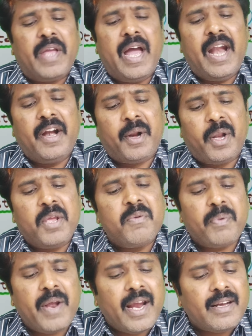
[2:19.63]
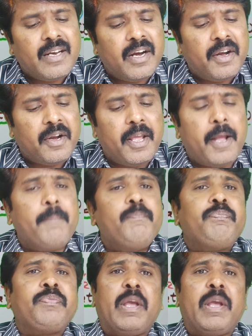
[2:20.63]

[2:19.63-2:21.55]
and refracted ray